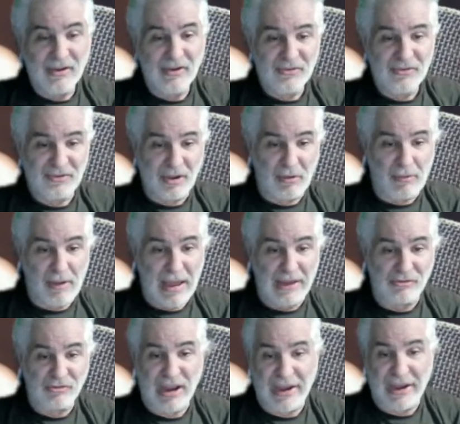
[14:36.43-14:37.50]
So I
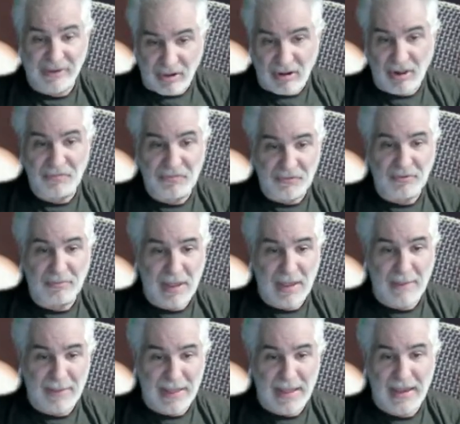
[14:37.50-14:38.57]
tried to alter my
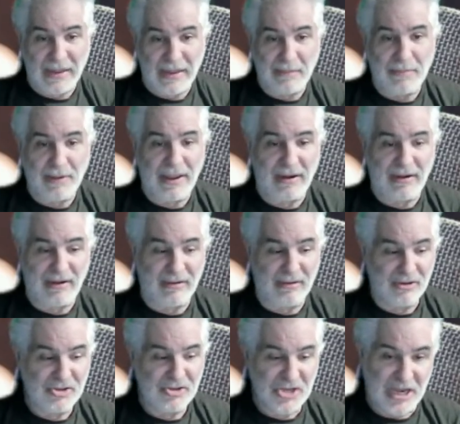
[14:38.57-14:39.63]
body by
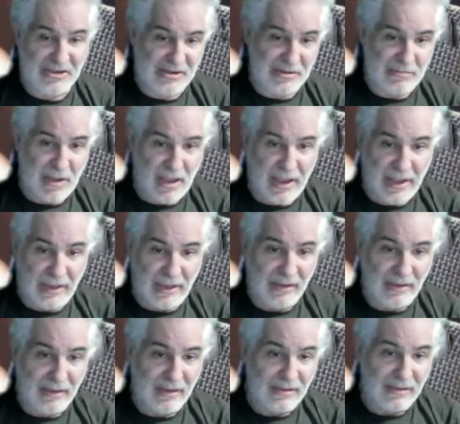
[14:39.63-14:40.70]
changing my
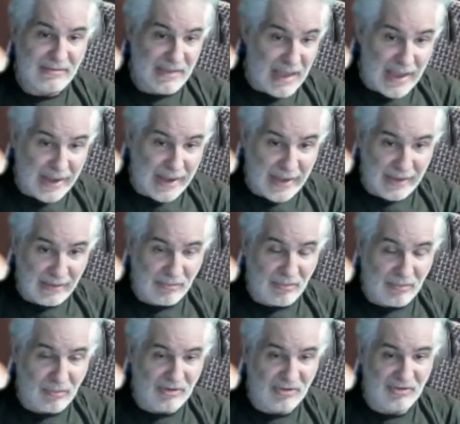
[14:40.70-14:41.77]
diet,
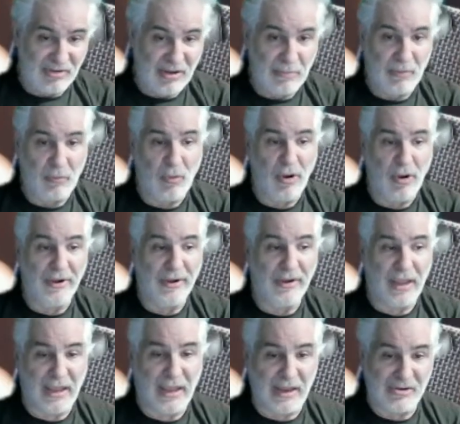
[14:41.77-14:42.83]
which is number one,
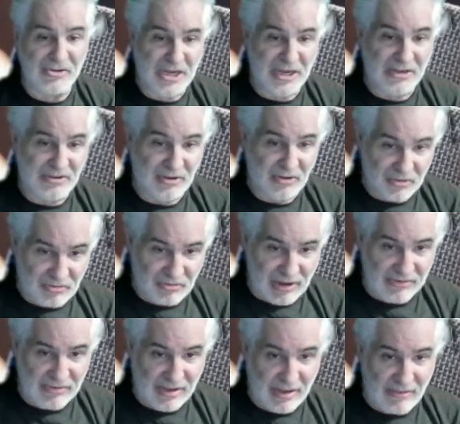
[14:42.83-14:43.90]
and changing your stress
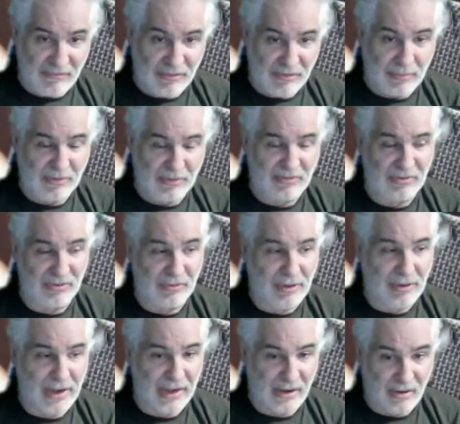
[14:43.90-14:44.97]
level, number two,
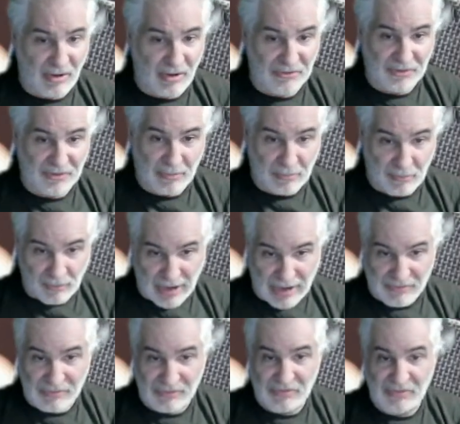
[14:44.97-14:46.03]
and then also more
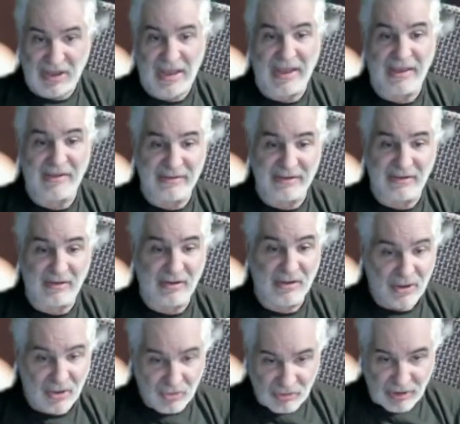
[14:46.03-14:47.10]
exercise and
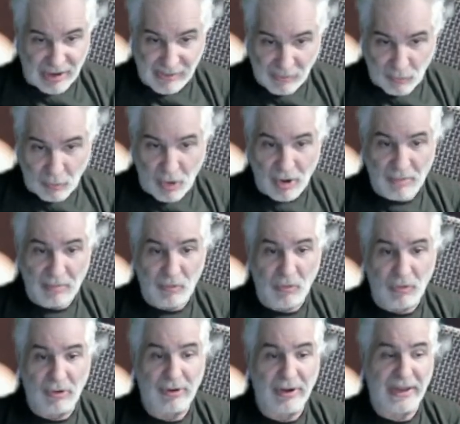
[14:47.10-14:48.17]
trying to walk
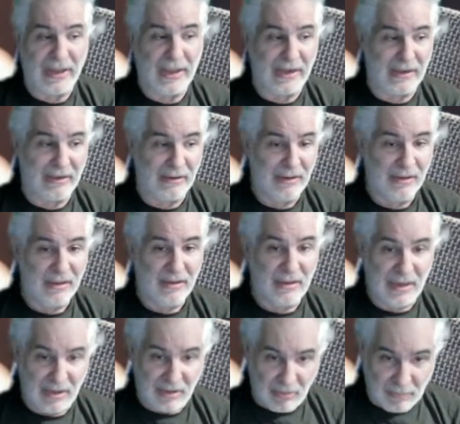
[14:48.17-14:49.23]
more and
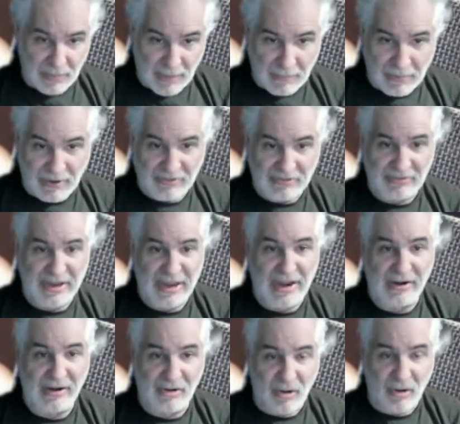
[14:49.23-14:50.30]
getting your blood pressure
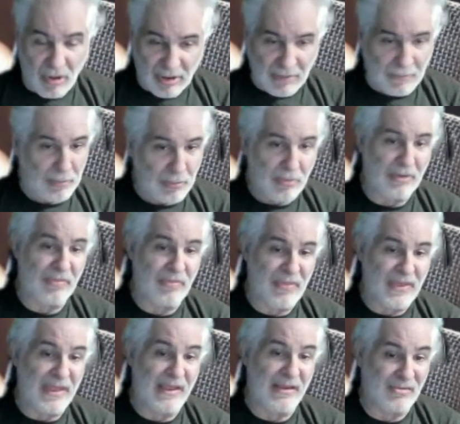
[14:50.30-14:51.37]
down, and all important
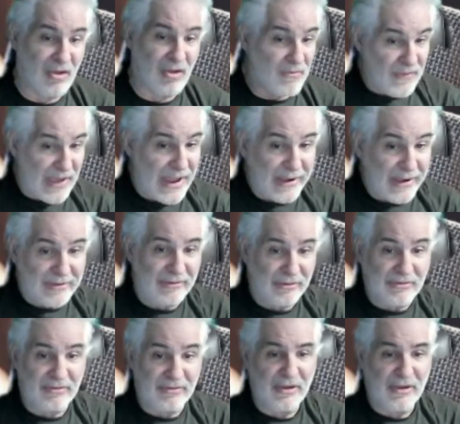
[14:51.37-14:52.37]
things, all factors